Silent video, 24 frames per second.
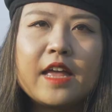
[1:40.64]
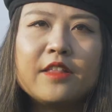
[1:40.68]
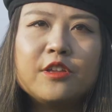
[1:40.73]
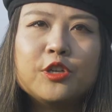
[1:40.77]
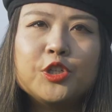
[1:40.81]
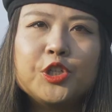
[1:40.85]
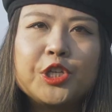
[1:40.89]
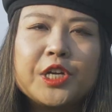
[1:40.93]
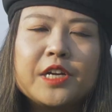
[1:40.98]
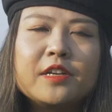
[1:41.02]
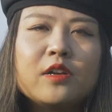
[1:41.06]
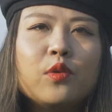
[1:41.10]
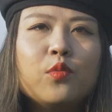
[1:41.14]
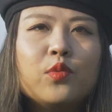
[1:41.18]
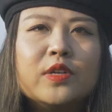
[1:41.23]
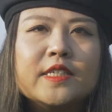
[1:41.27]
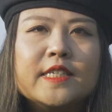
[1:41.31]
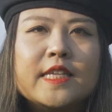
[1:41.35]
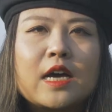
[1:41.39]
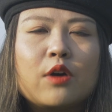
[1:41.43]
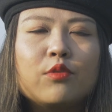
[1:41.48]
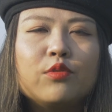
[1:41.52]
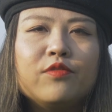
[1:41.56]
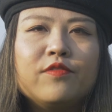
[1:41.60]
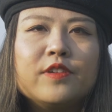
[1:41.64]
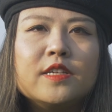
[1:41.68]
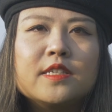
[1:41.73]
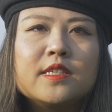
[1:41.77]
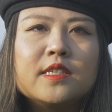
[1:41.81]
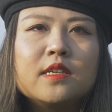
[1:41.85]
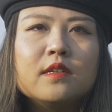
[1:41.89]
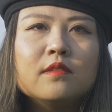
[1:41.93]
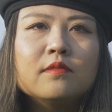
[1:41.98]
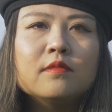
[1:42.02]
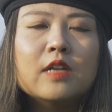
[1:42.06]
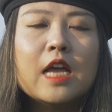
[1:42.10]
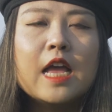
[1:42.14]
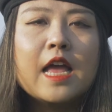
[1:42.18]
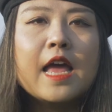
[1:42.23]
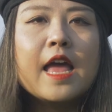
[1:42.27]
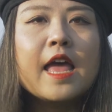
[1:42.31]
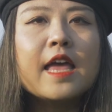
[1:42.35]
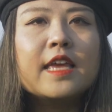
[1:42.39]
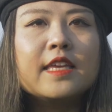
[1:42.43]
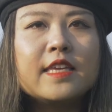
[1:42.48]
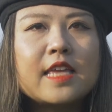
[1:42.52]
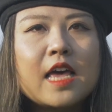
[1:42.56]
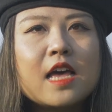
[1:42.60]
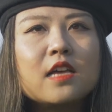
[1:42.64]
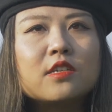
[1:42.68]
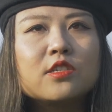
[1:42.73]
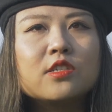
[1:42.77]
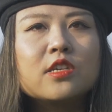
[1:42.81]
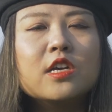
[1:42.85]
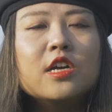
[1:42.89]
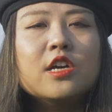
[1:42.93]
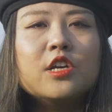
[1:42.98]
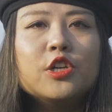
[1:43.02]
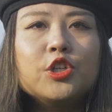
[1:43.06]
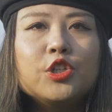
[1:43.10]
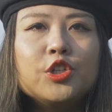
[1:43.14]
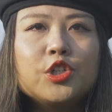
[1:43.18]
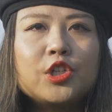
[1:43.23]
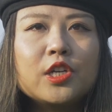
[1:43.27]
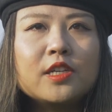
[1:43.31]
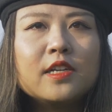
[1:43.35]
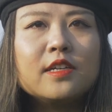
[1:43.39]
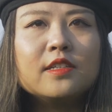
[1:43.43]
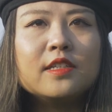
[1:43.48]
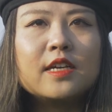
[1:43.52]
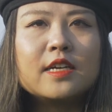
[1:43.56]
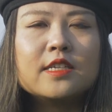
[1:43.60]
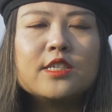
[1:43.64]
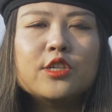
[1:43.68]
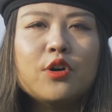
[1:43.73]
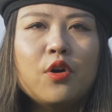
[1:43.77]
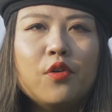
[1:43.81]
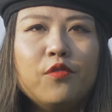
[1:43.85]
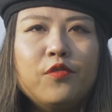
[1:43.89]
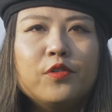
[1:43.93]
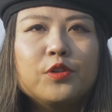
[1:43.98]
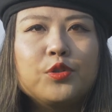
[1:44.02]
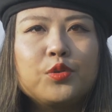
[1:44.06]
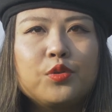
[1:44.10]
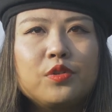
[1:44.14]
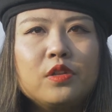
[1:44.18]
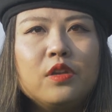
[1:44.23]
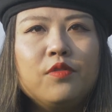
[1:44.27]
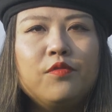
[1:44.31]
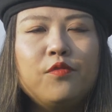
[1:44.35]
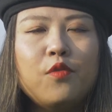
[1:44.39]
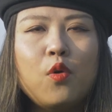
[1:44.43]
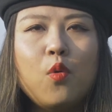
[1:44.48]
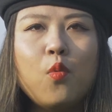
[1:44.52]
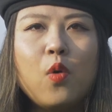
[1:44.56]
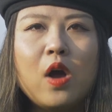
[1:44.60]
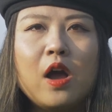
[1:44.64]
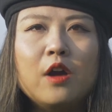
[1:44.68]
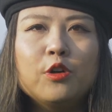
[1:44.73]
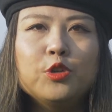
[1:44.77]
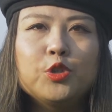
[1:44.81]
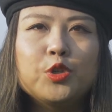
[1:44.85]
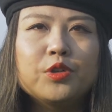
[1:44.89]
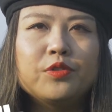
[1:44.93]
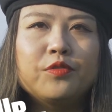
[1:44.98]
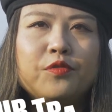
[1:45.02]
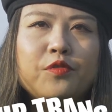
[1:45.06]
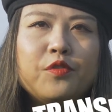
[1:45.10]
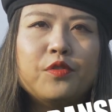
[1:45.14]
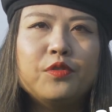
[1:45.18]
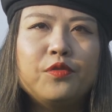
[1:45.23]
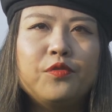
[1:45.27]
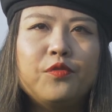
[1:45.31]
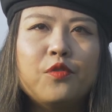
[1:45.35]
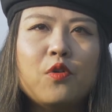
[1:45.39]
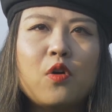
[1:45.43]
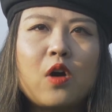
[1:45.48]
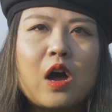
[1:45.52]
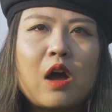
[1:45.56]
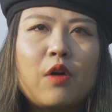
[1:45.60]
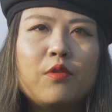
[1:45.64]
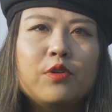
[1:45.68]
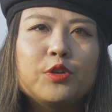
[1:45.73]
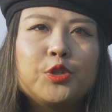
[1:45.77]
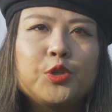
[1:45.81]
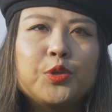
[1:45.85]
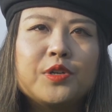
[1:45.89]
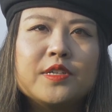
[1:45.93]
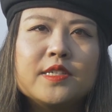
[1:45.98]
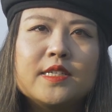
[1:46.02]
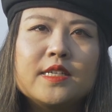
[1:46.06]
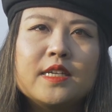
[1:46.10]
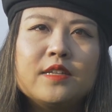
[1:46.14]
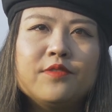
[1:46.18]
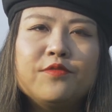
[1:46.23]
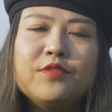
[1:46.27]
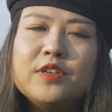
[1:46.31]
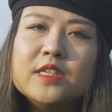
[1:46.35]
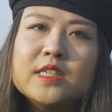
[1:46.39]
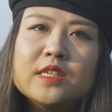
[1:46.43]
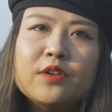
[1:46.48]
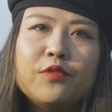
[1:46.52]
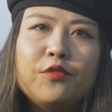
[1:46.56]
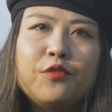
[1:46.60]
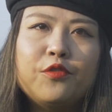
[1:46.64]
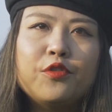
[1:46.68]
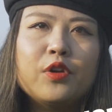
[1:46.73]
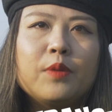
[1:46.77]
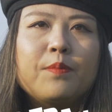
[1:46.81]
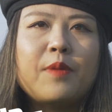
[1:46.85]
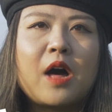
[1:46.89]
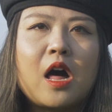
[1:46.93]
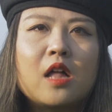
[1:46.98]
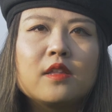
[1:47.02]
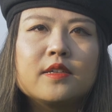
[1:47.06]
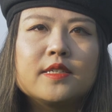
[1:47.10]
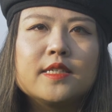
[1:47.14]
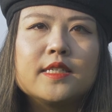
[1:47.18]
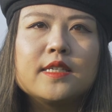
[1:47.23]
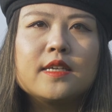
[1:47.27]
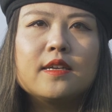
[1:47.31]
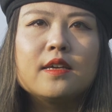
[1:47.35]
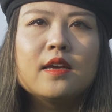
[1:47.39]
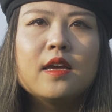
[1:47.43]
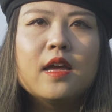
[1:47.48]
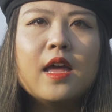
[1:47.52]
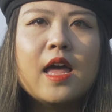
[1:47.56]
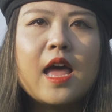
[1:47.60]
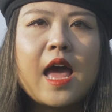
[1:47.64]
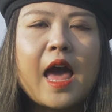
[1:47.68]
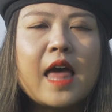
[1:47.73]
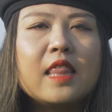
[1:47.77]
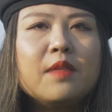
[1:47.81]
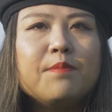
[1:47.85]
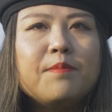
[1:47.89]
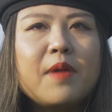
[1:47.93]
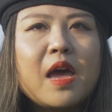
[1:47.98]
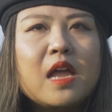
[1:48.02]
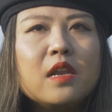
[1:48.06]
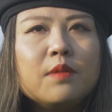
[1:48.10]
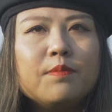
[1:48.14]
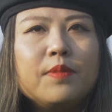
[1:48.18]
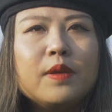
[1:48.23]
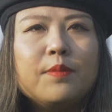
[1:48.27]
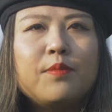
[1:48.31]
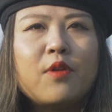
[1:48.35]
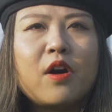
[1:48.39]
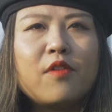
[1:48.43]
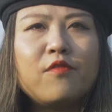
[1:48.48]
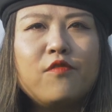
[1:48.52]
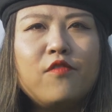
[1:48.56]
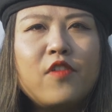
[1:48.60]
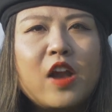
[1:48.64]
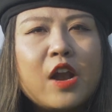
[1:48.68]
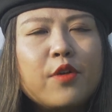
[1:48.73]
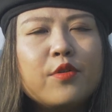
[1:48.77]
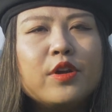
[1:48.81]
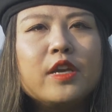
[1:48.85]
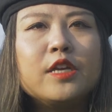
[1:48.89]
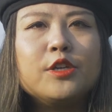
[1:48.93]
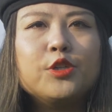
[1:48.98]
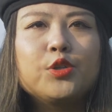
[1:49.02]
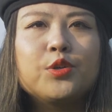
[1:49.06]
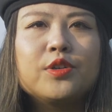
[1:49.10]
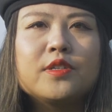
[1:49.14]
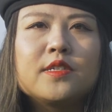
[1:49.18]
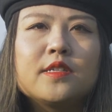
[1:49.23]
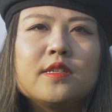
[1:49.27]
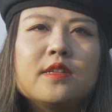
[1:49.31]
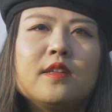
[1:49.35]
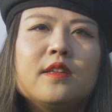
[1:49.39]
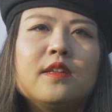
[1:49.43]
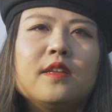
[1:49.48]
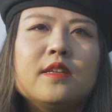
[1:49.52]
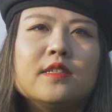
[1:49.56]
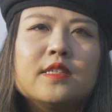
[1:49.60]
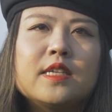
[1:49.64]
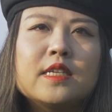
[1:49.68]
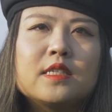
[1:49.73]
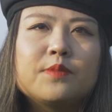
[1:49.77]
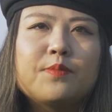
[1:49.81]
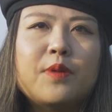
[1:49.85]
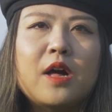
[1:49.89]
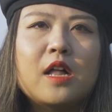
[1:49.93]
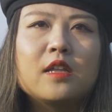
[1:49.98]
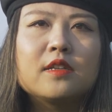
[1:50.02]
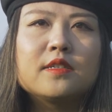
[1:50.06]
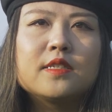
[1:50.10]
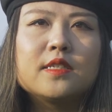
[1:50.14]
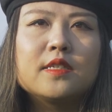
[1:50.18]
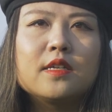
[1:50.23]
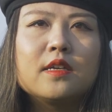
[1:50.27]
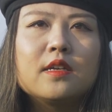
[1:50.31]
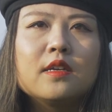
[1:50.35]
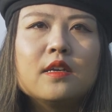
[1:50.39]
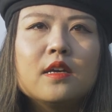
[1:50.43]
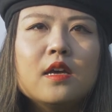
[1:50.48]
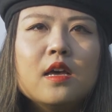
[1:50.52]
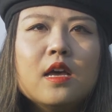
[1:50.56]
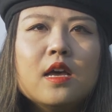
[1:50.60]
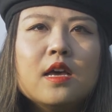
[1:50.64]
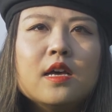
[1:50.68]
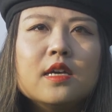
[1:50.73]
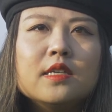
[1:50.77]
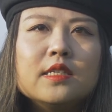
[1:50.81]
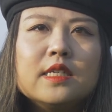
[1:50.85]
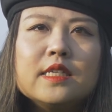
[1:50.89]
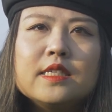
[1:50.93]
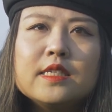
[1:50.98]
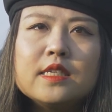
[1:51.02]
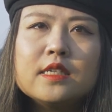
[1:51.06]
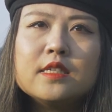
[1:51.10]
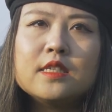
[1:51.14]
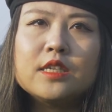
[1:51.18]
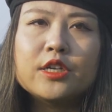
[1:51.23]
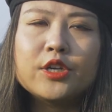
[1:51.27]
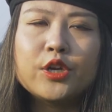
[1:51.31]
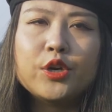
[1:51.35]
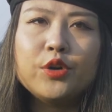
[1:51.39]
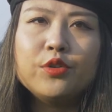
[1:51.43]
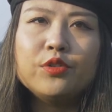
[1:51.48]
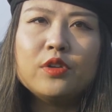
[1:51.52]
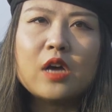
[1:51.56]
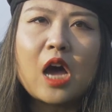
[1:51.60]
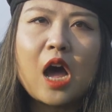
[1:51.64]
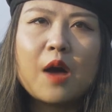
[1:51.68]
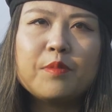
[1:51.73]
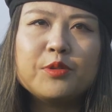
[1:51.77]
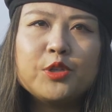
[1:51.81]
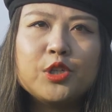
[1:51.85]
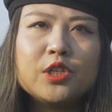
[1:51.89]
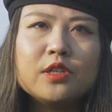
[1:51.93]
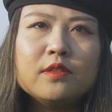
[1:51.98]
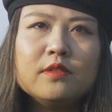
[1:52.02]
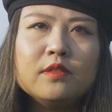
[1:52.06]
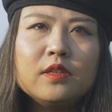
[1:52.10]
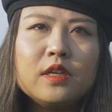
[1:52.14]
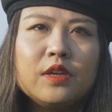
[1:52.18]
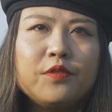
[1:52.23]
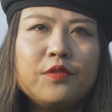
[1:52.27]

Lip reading: I enter China without a visa? Yes, China does offer 144-hour transit visa-free policy, and many people are very interested in this policy. This is a good option